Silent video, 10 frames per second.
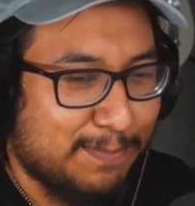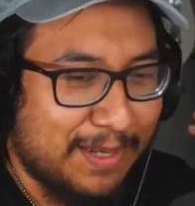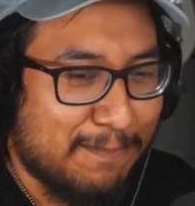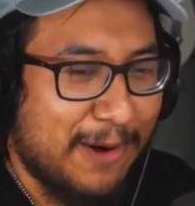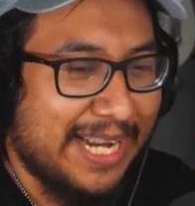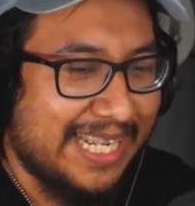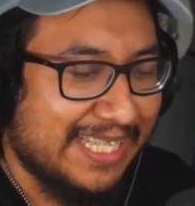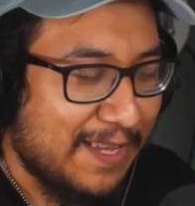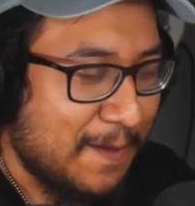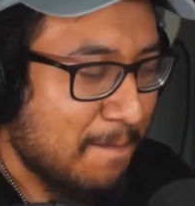But point is,
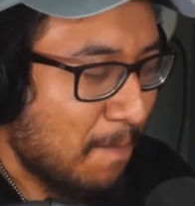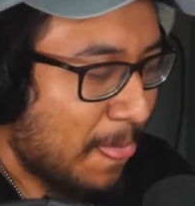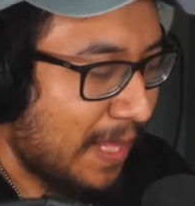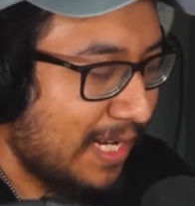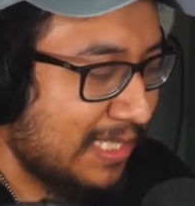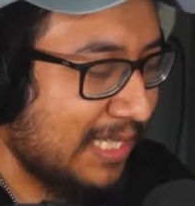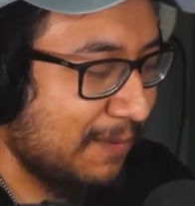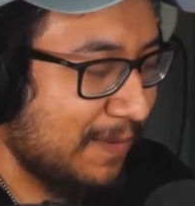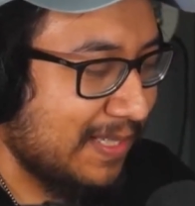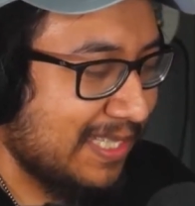she
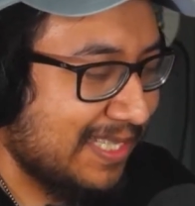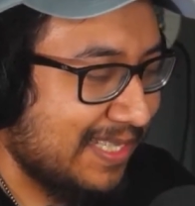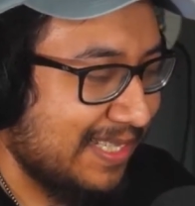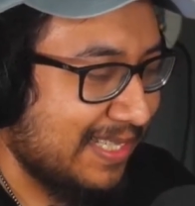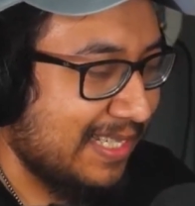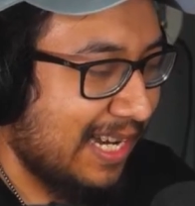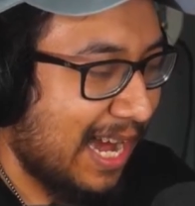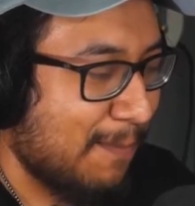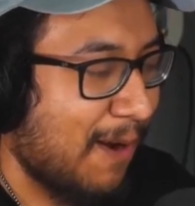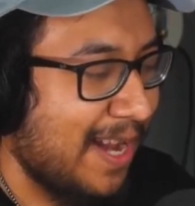was
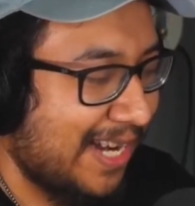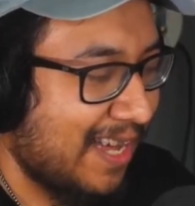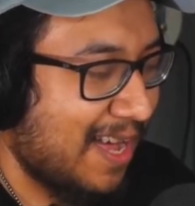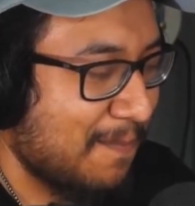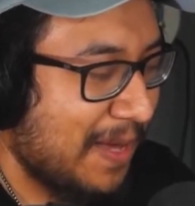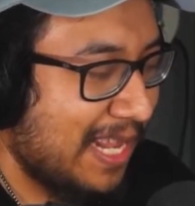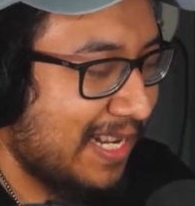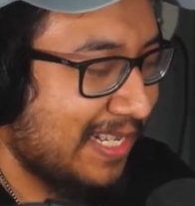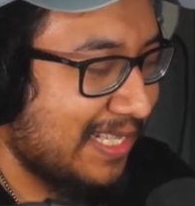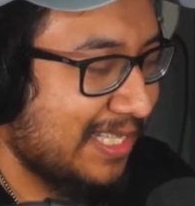I brought it up
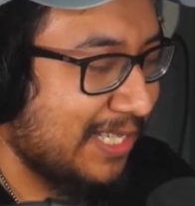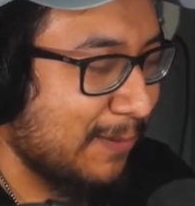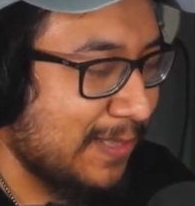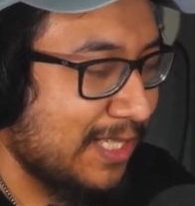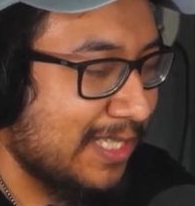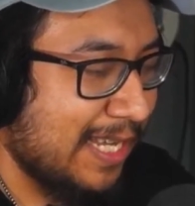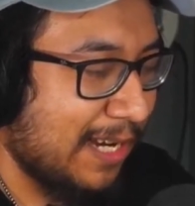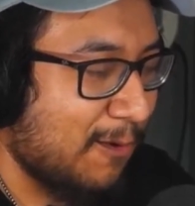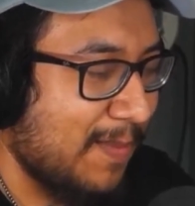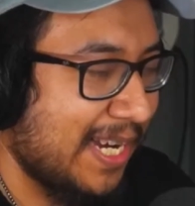and she was just like,
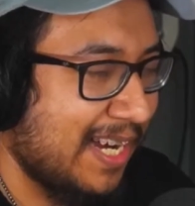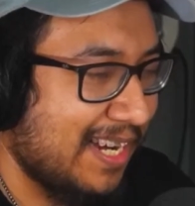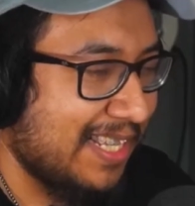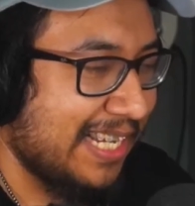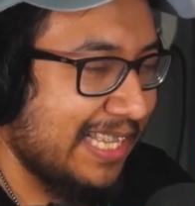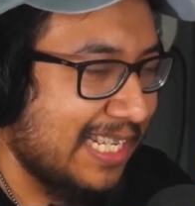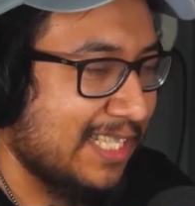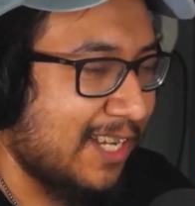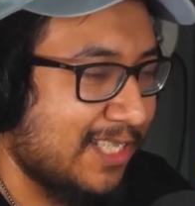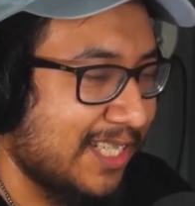"Oh my god, like that's
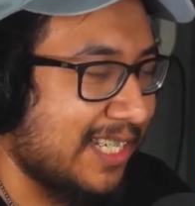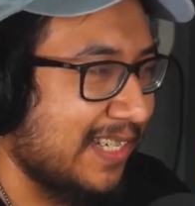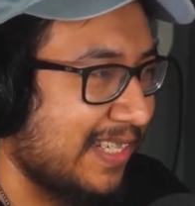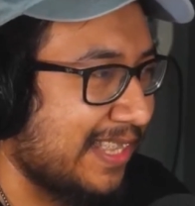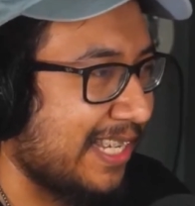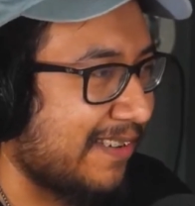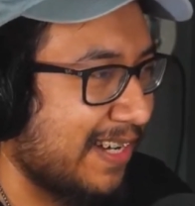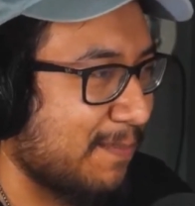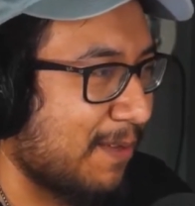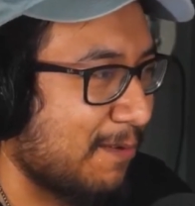such a good
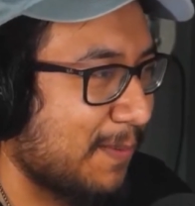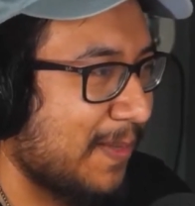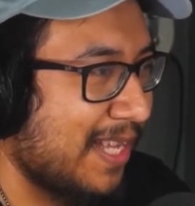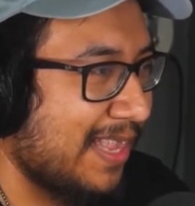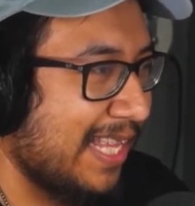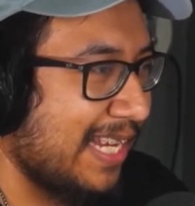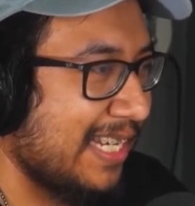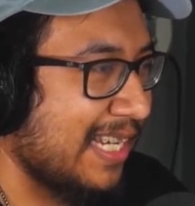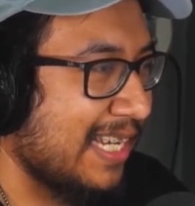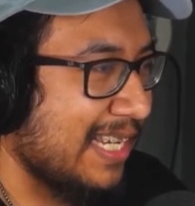theory, blah blah blah." Like
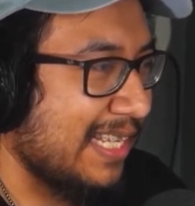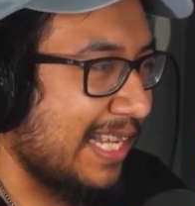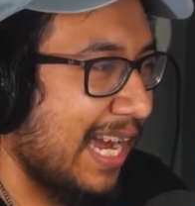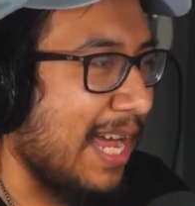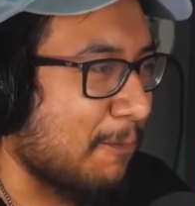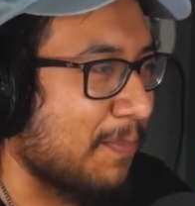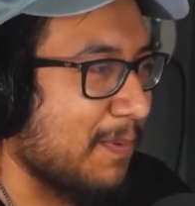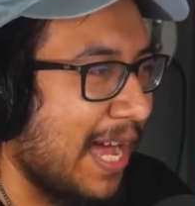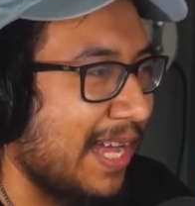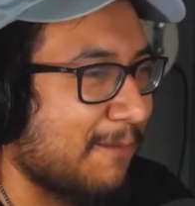like I would
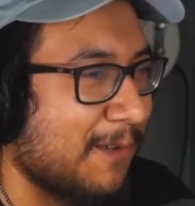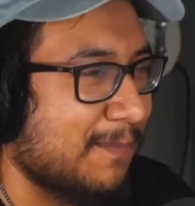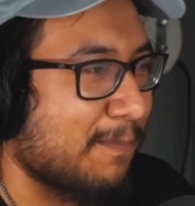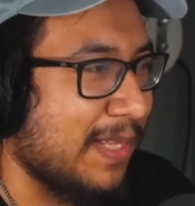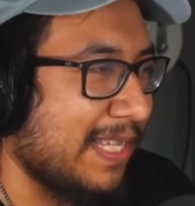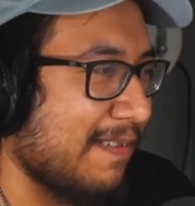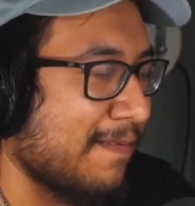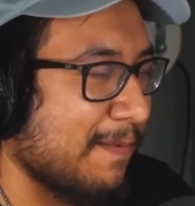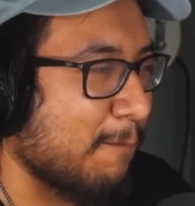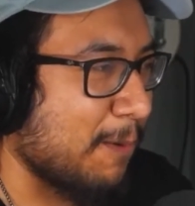I would believe
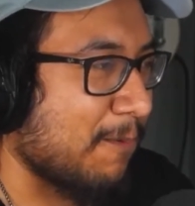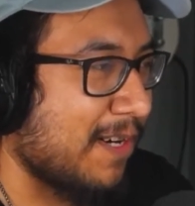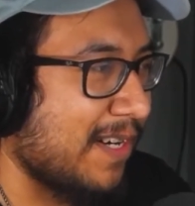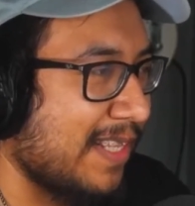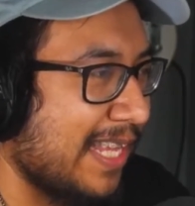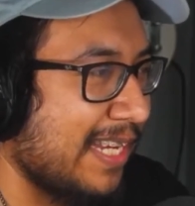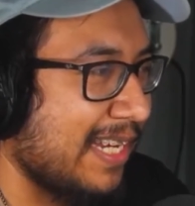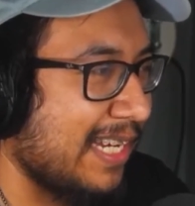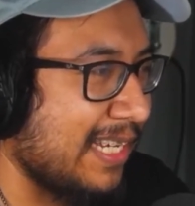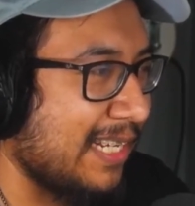if we were like
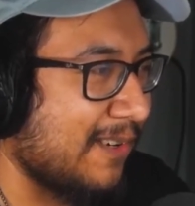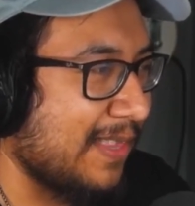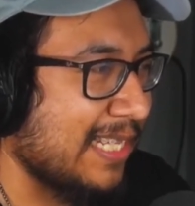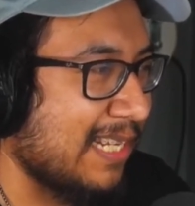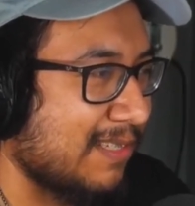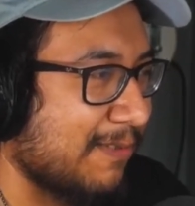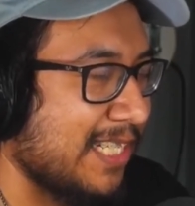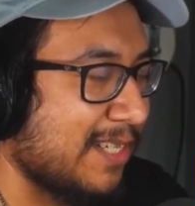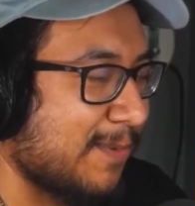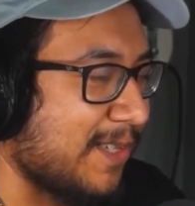uh, you know, that sounds
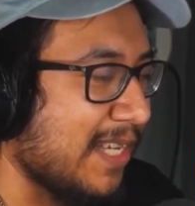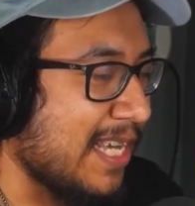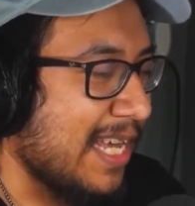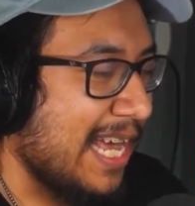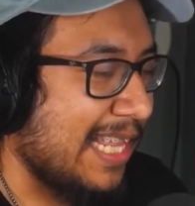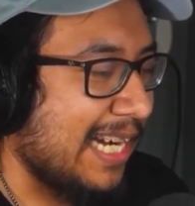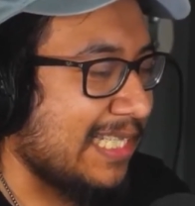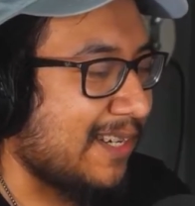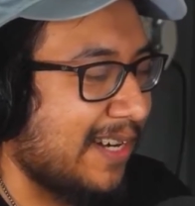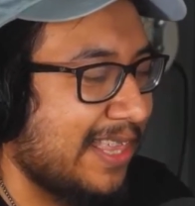reasonable. And then I
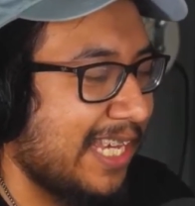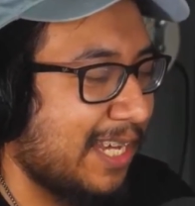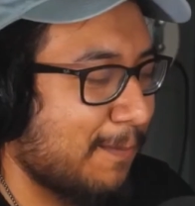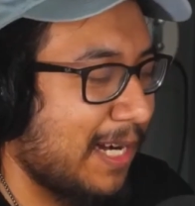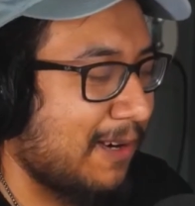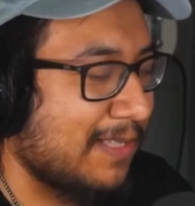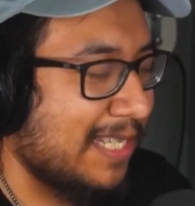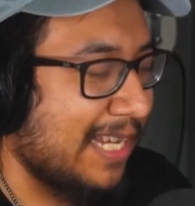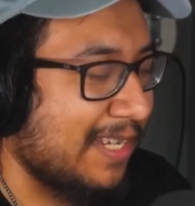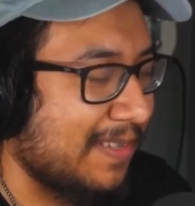started thinking about it. I was
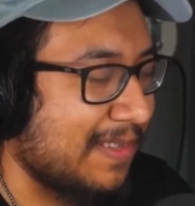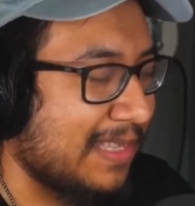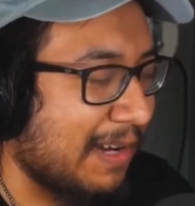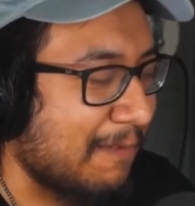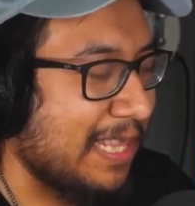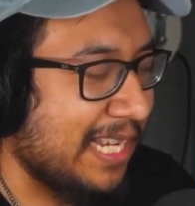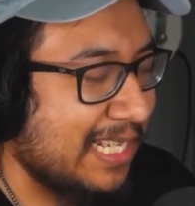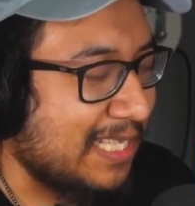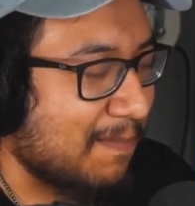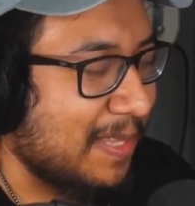like, that really
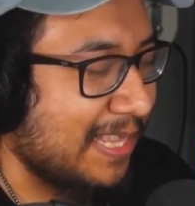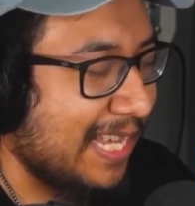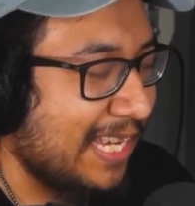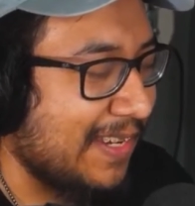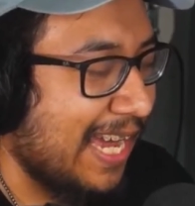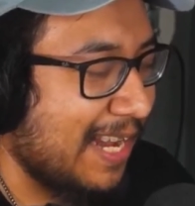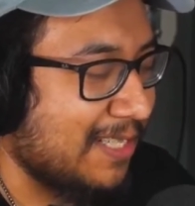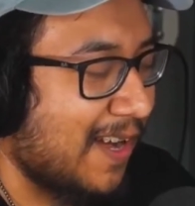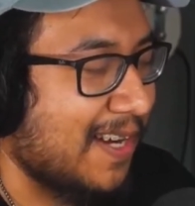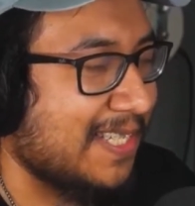is something that you can't
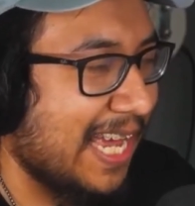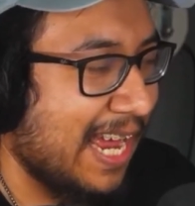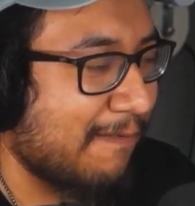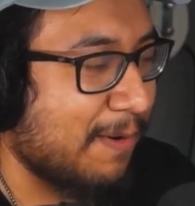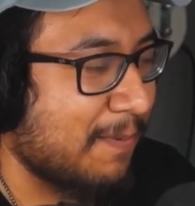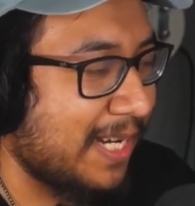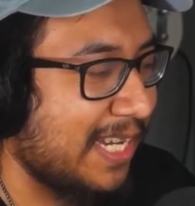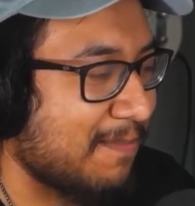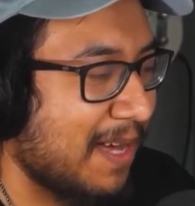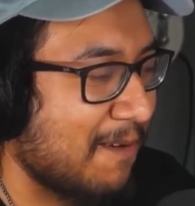talk to everybody
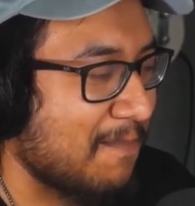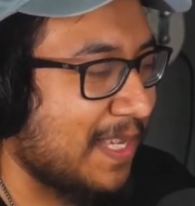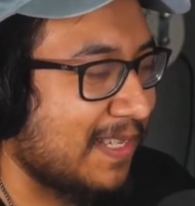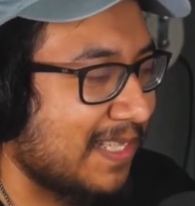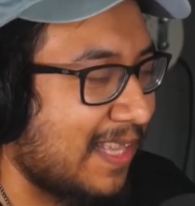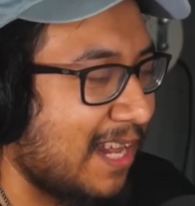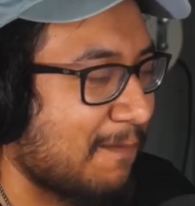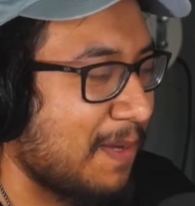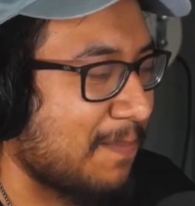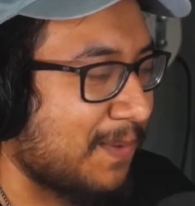about because a lot
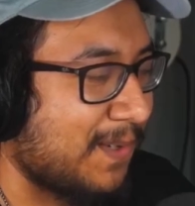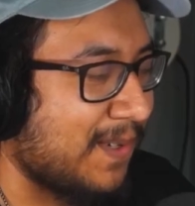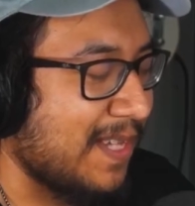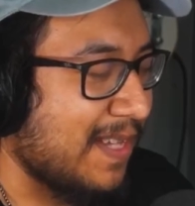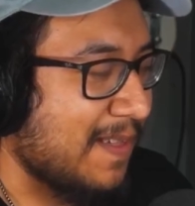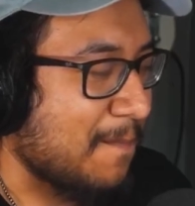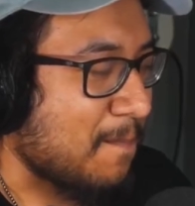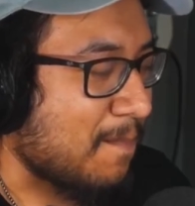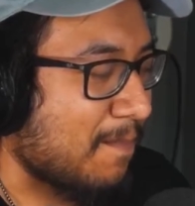of people No.